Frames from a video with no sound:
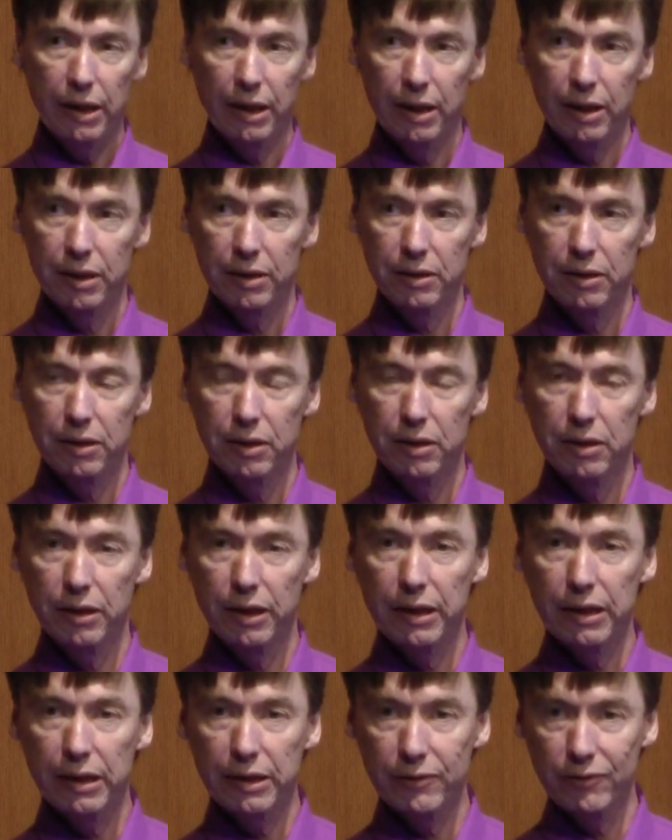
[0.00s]
and
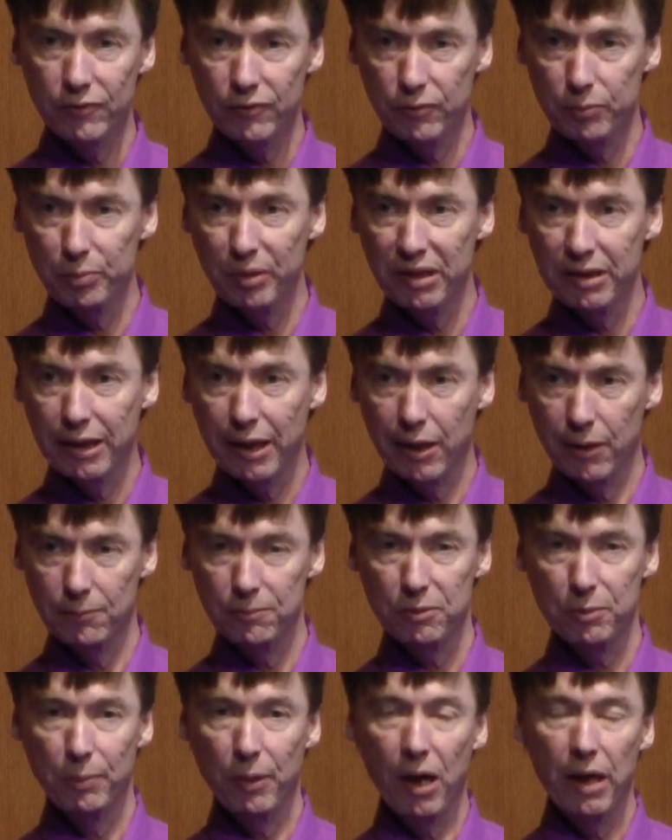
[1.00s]
they've been
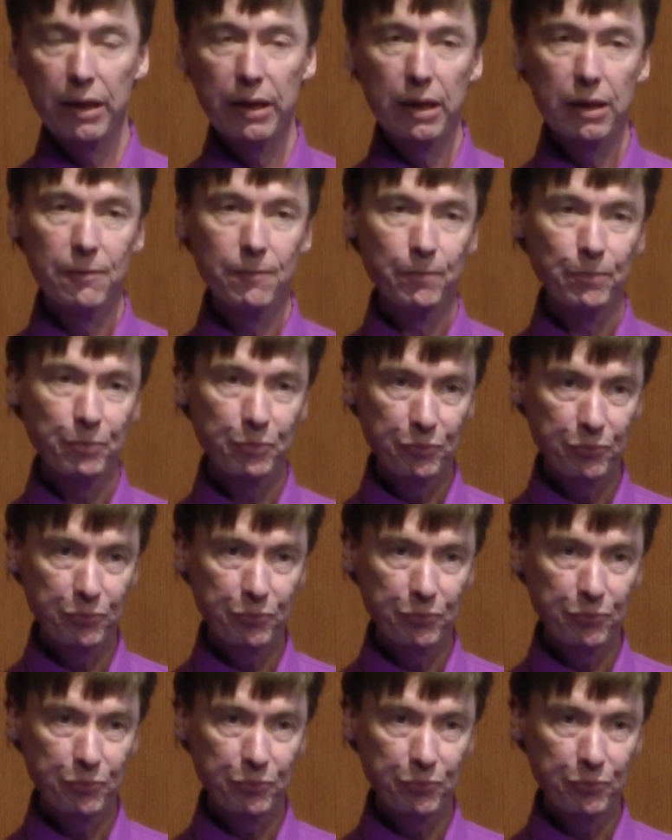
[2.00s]
helped by it.